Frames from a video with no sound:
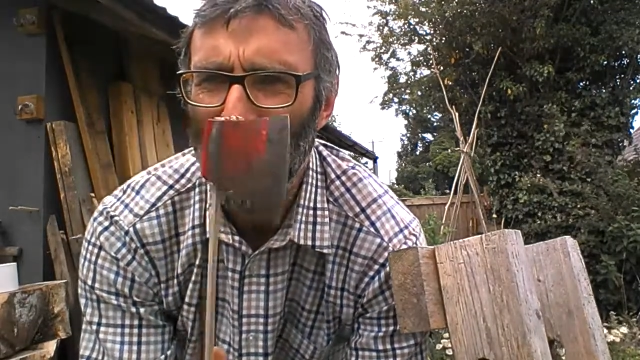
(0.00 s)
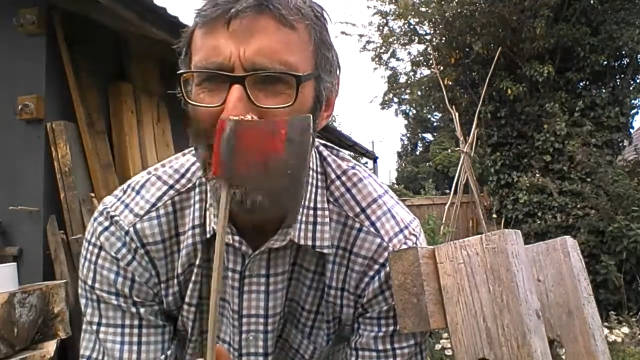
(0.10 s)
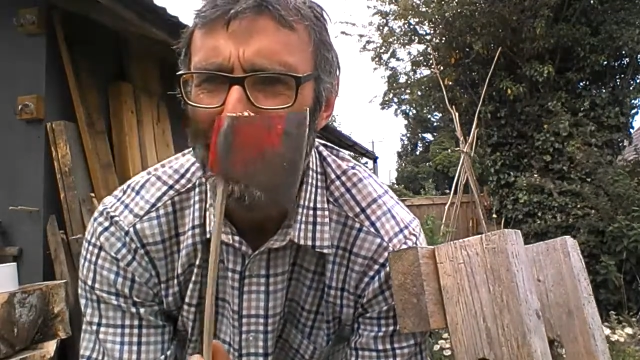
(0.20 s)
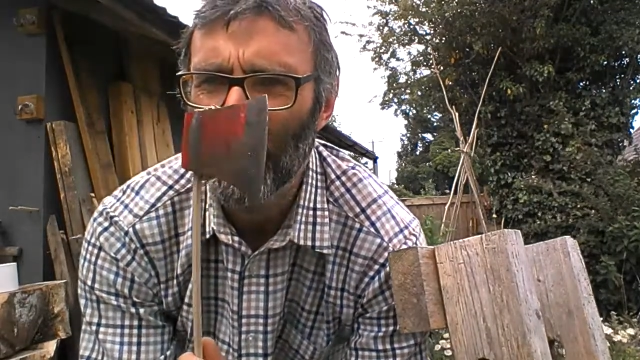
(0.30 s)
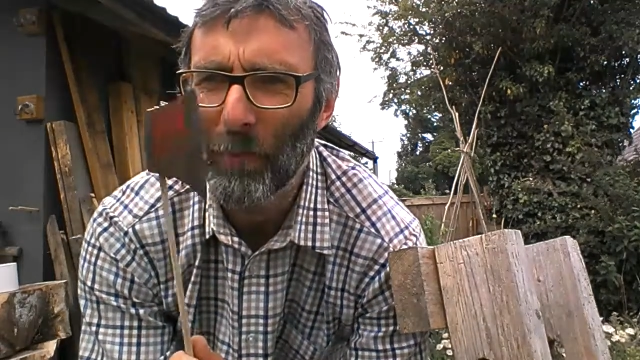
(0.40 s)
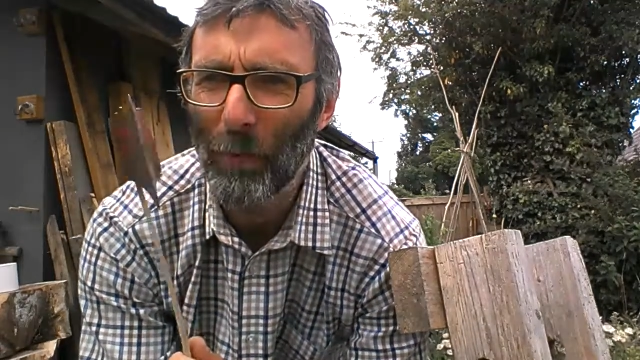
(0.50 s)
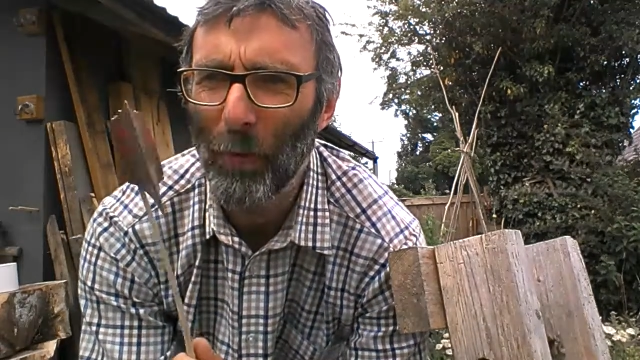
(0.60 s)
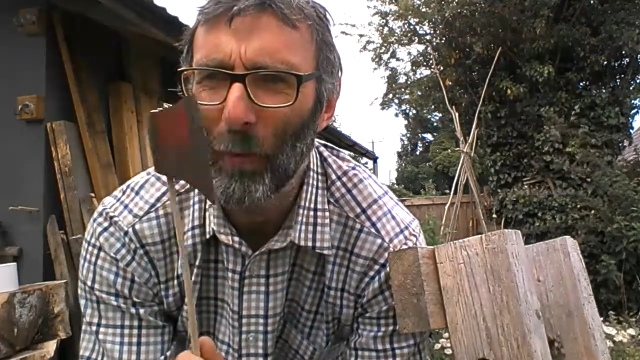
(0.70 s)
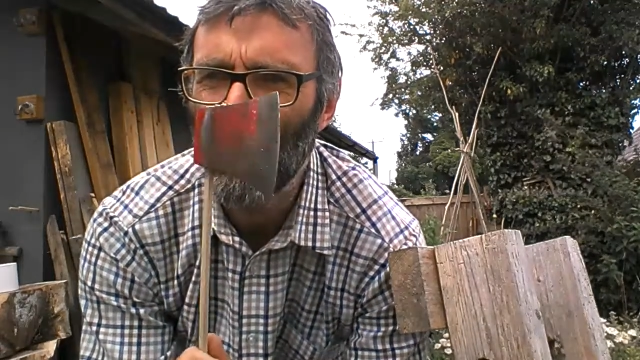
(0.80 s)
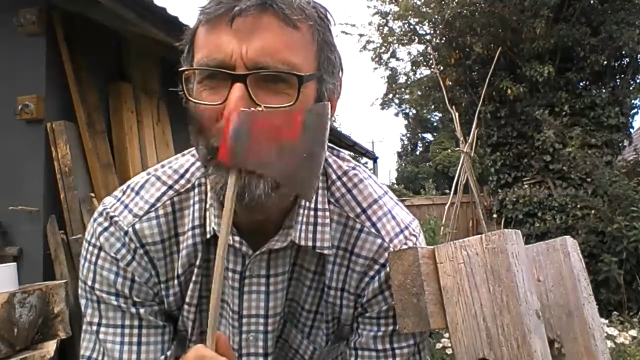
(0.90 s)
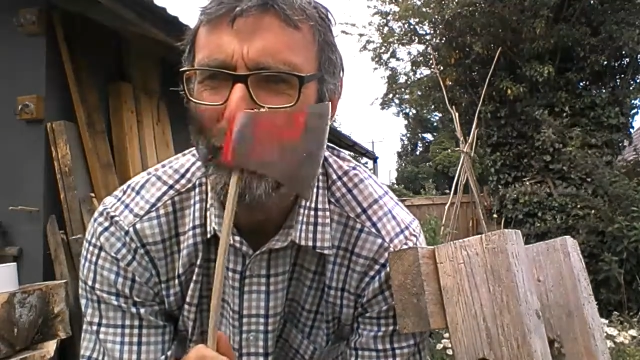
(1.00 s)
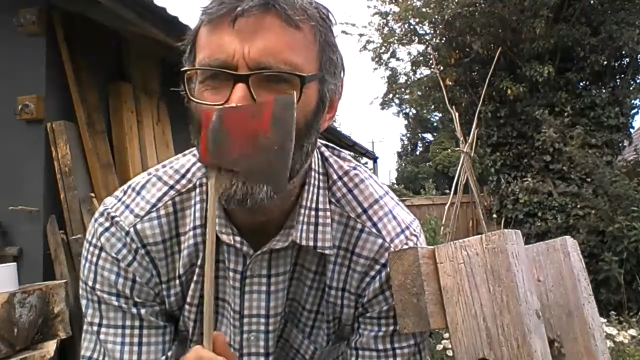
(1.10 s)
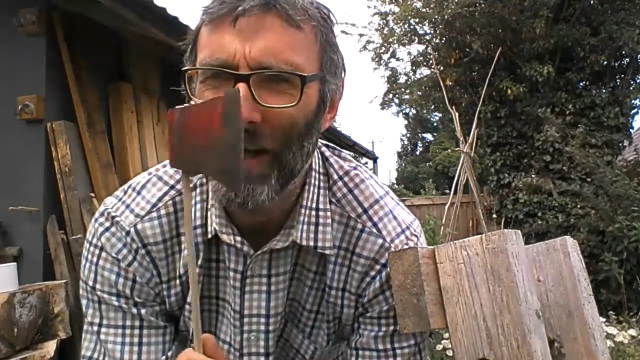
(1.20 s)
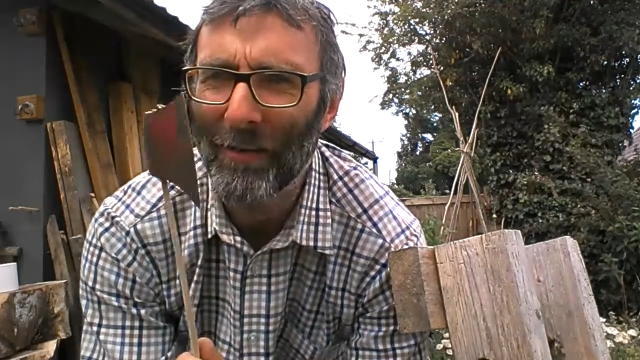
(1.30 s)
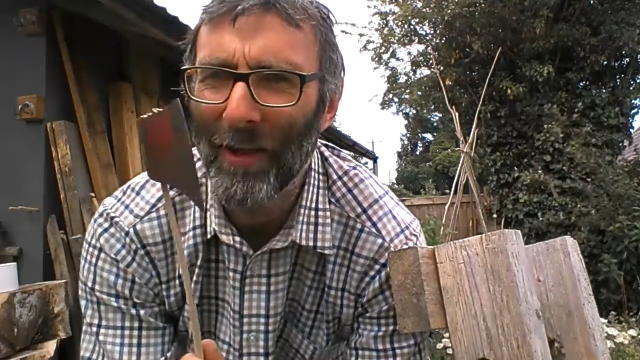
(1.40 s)
as it wobbles
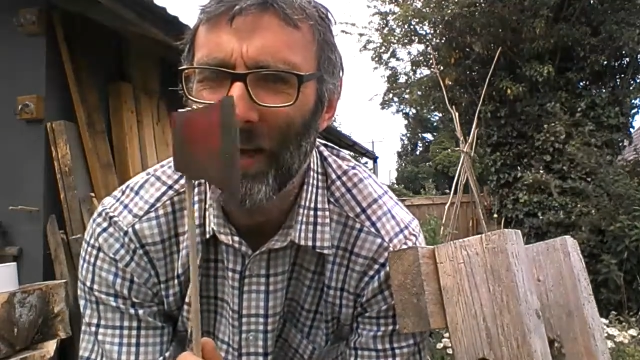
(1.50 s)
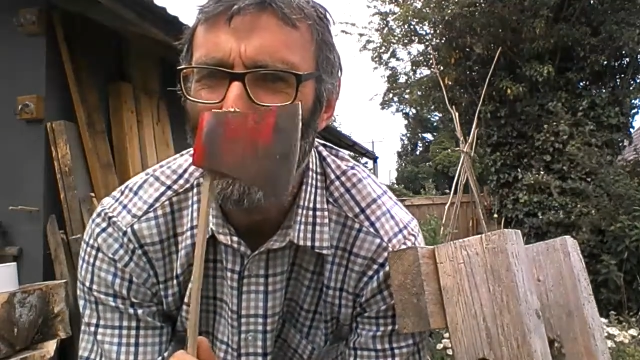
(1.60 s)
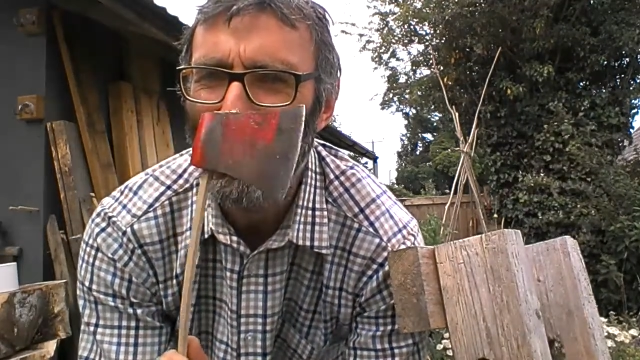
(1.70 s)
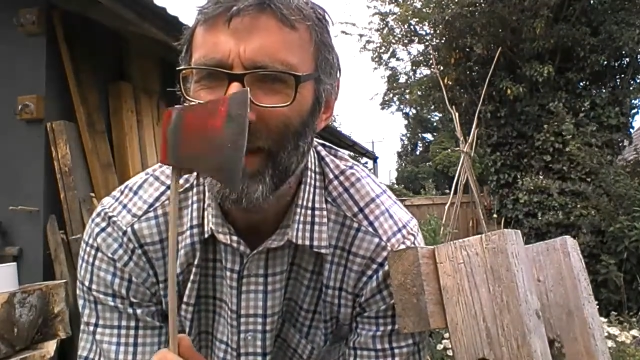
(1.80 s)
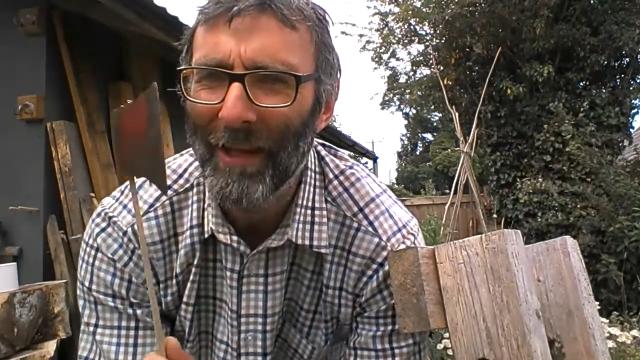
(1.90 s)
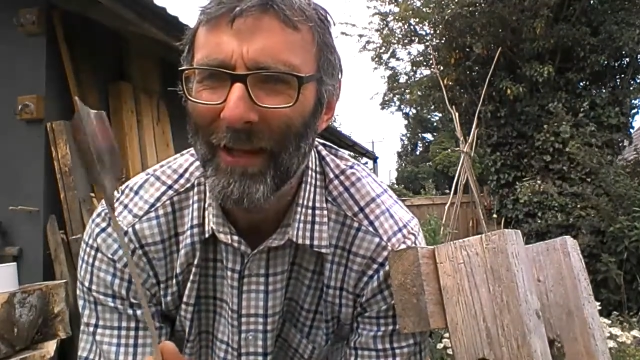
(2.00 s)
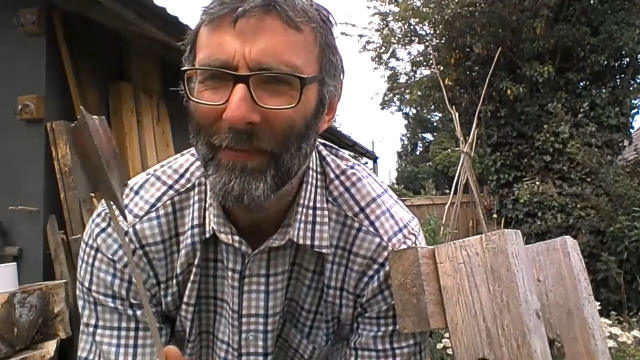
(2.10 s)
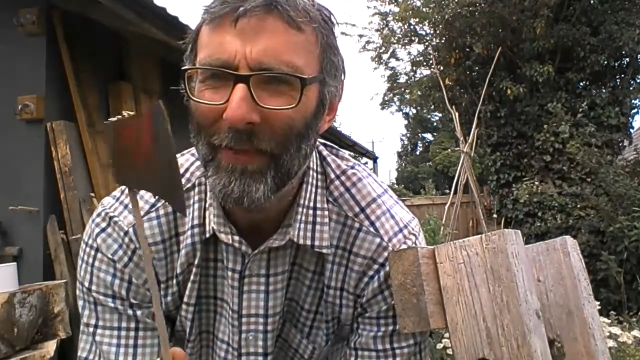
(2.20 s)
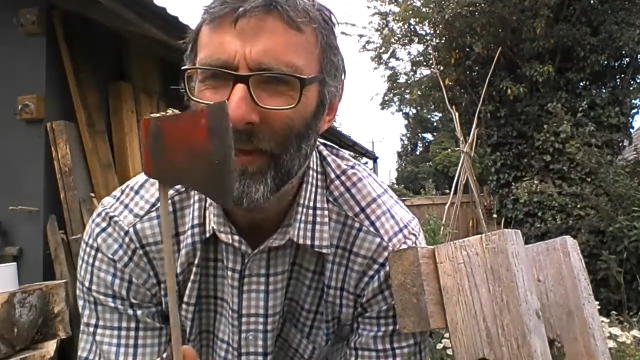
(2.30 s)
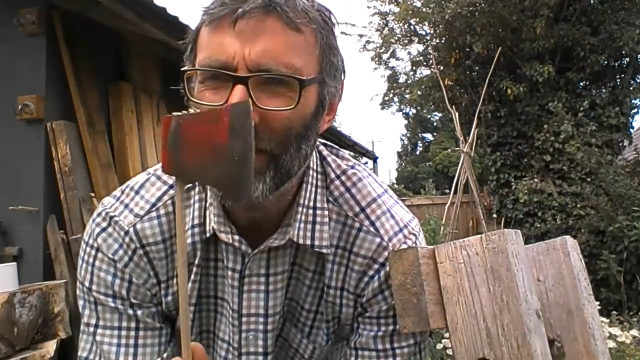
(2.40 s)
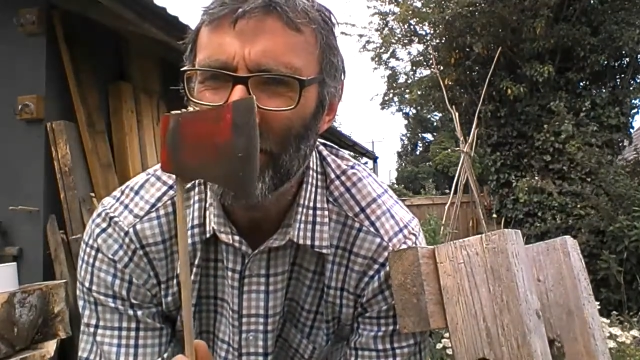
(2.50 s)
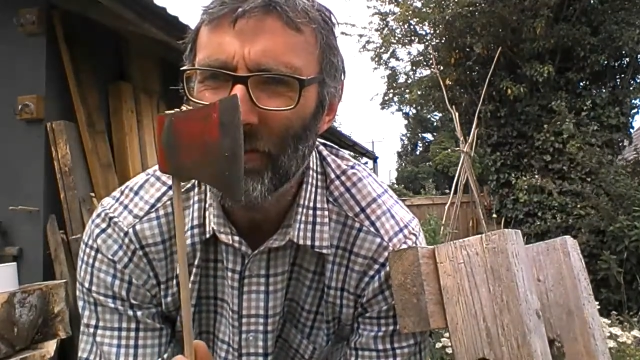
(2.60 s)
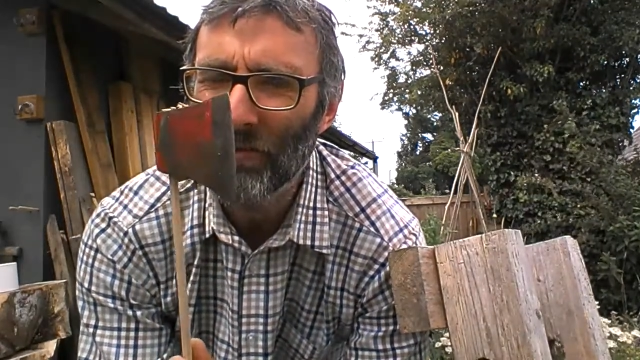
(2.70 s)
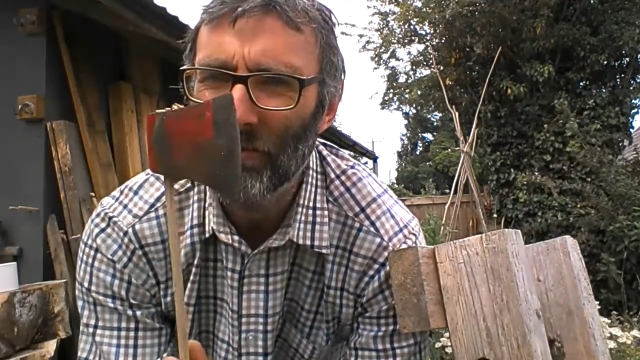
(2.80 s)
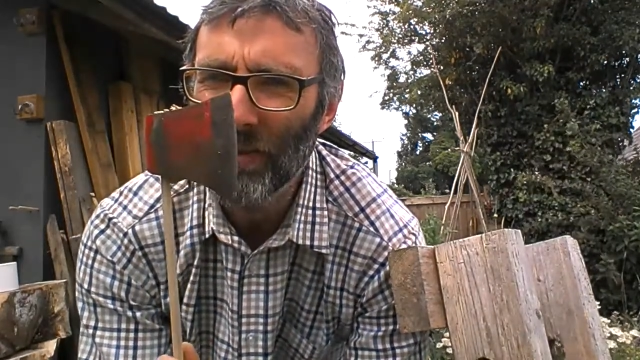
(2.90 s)
around there, that it's
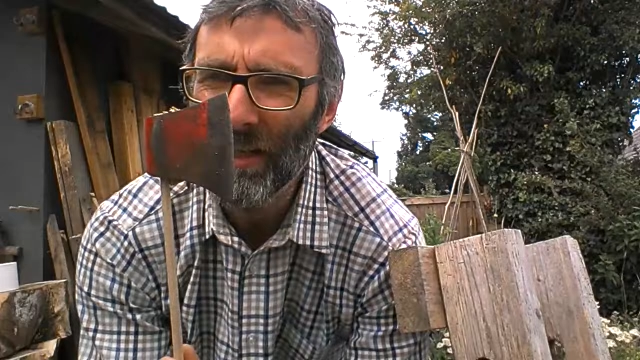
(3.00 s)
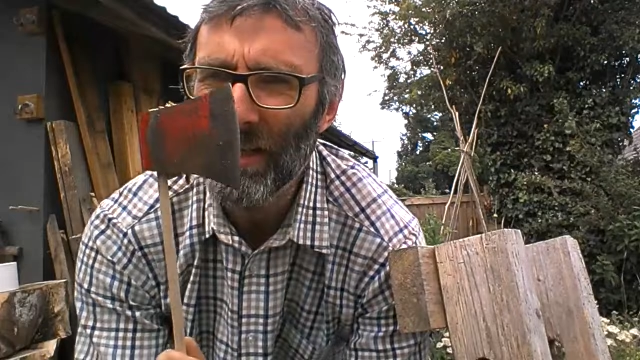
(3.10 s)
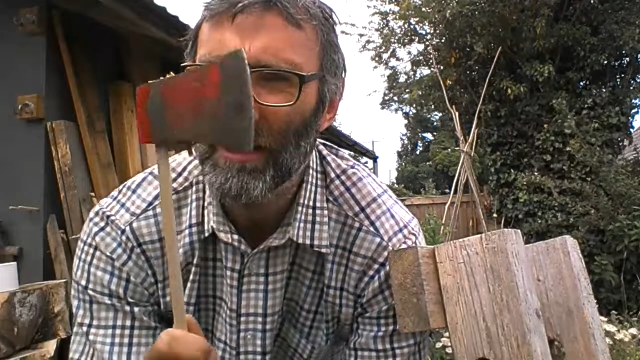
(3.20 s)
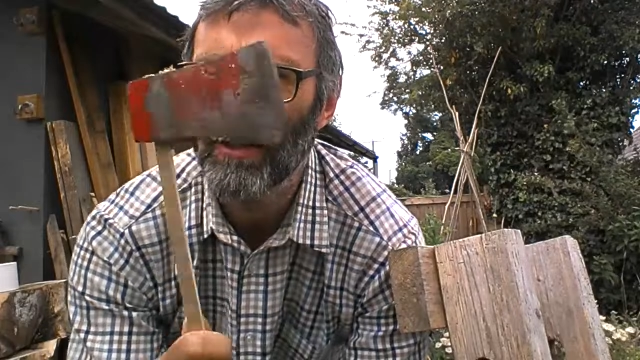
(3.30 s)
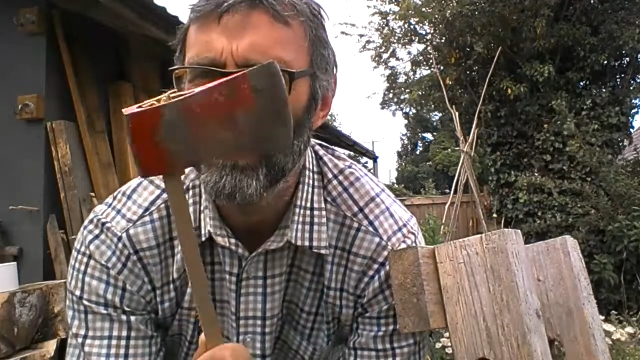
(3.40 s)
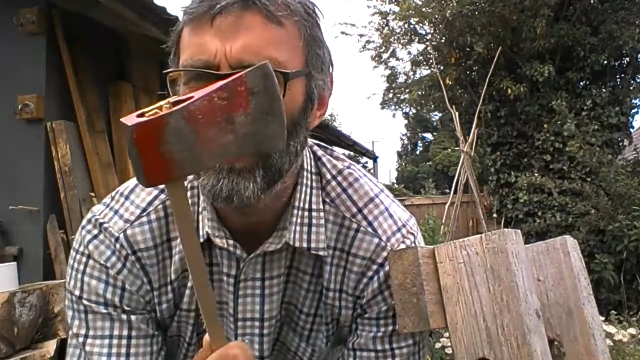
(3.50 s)
not really going to